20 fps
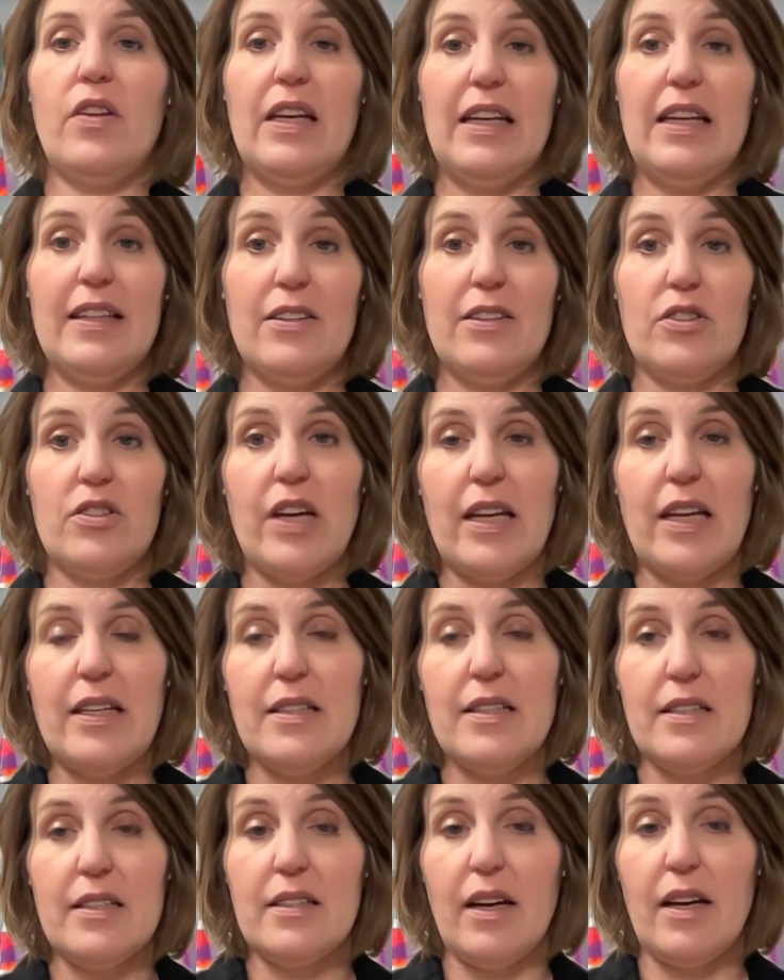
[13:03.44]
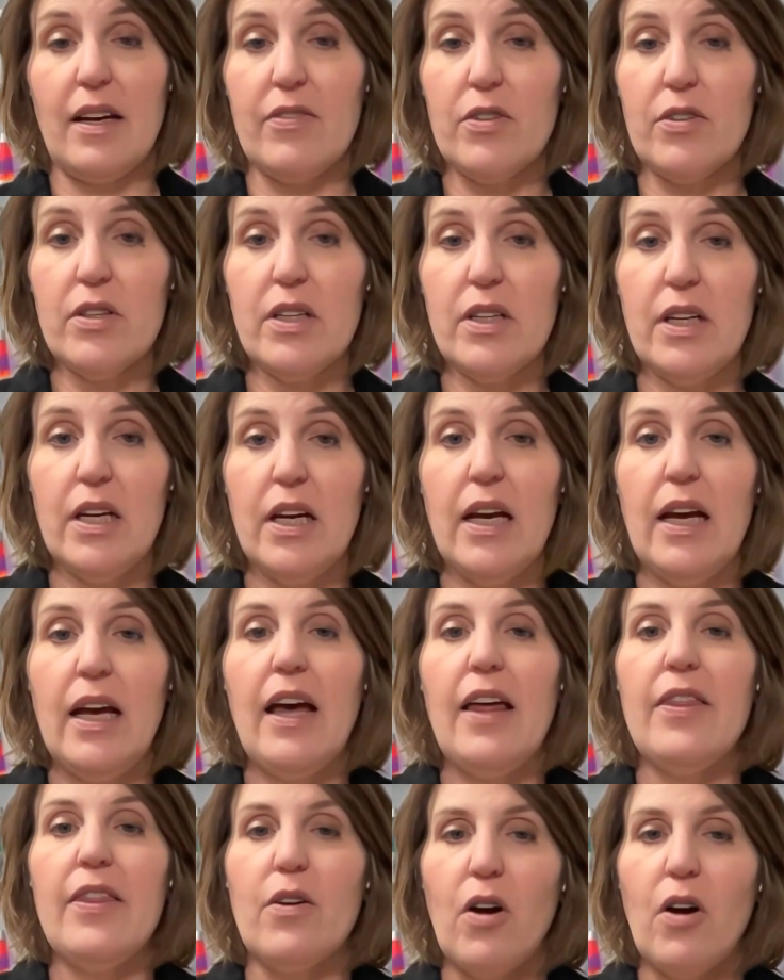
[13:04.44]
they can get their sites discovered,
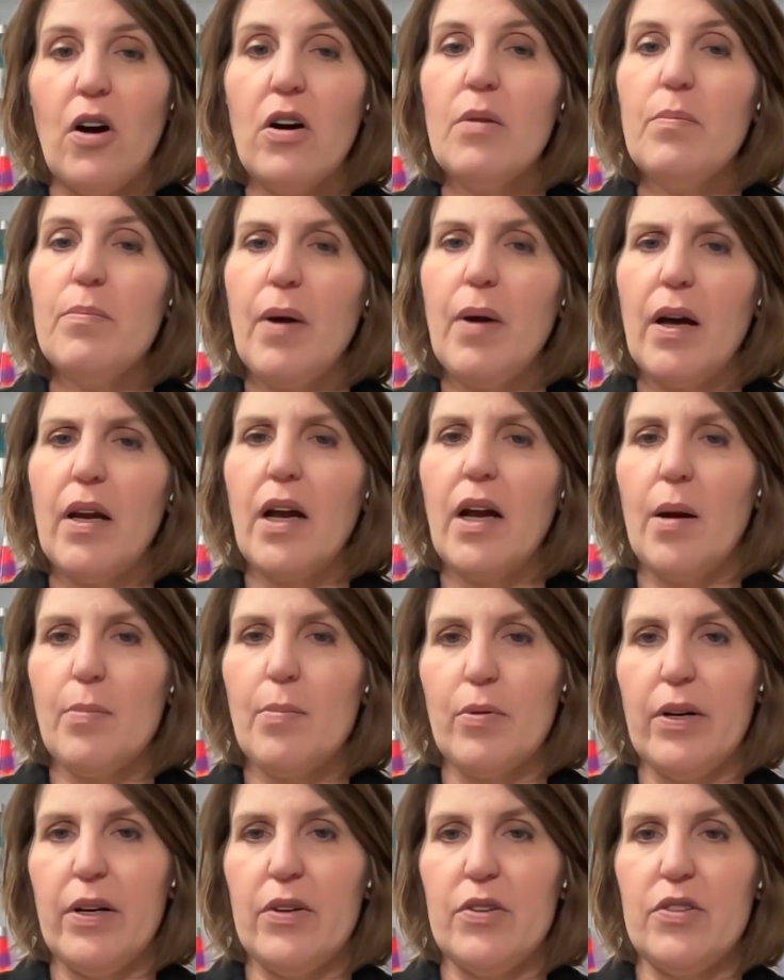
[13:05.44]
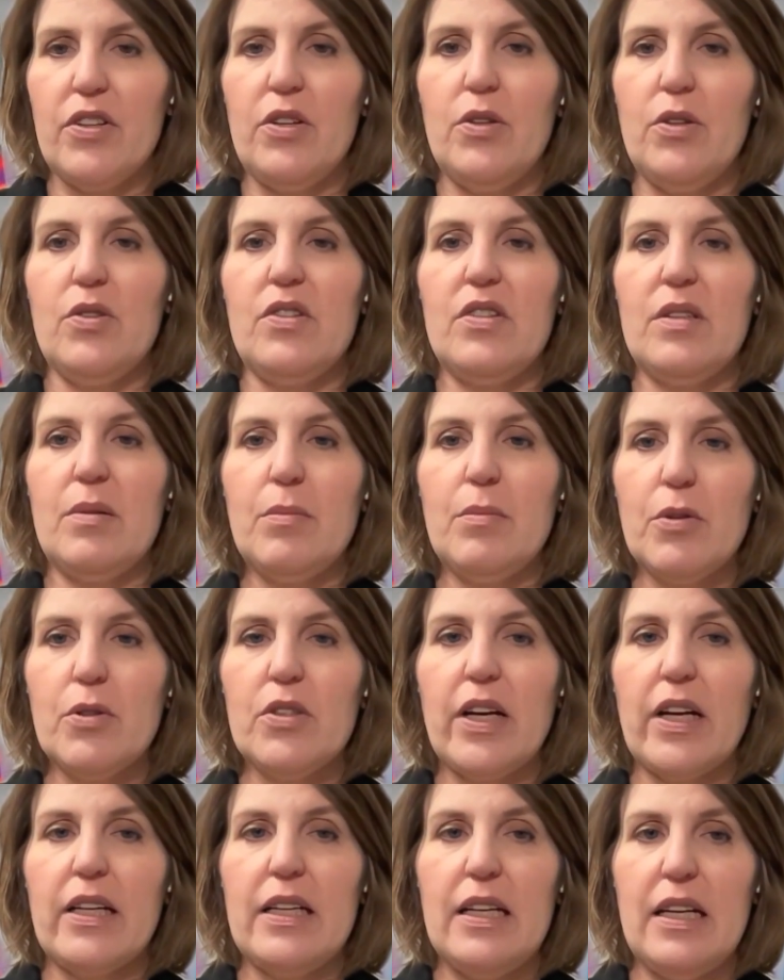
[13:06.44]
there are bot operators that use similar
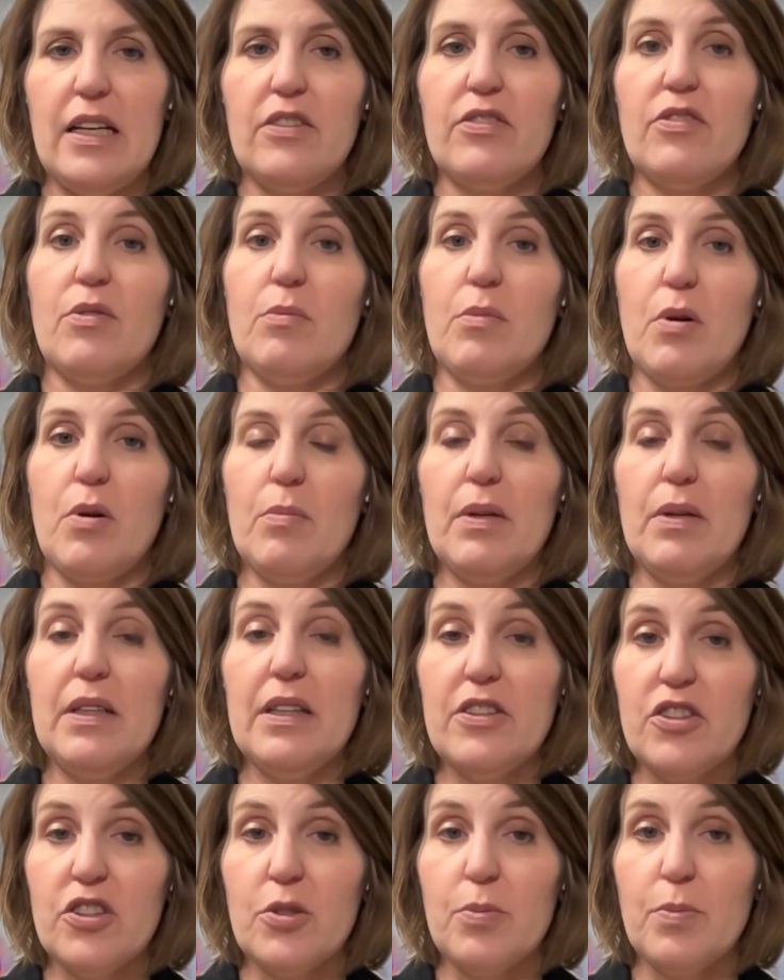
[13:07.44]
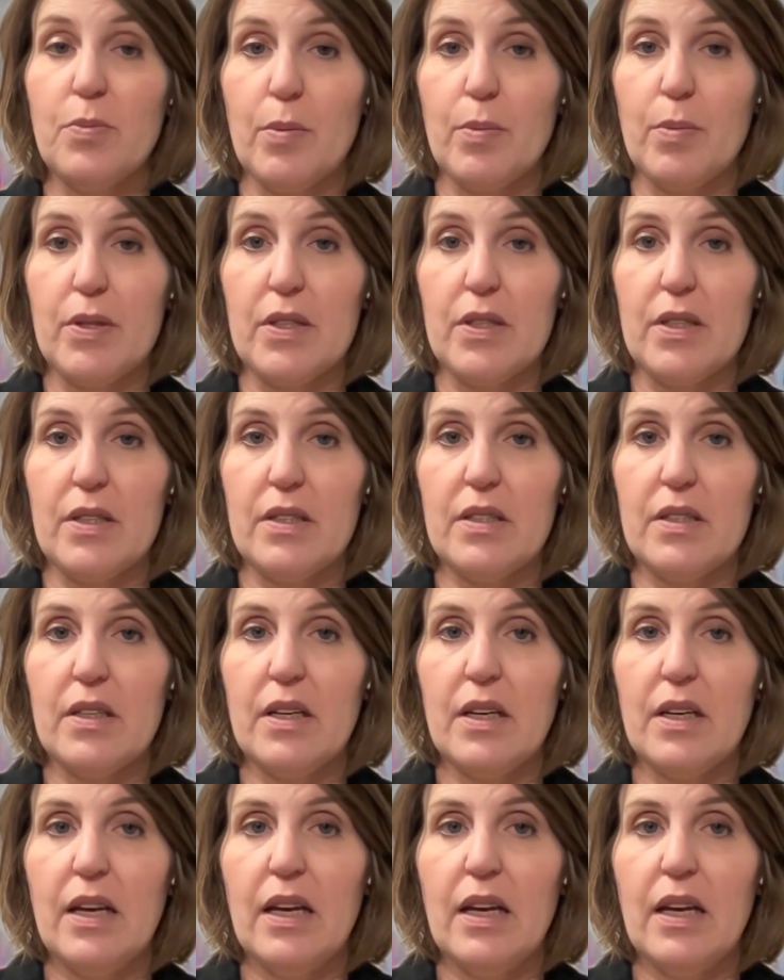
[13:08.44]
techniques for more malicious purposes.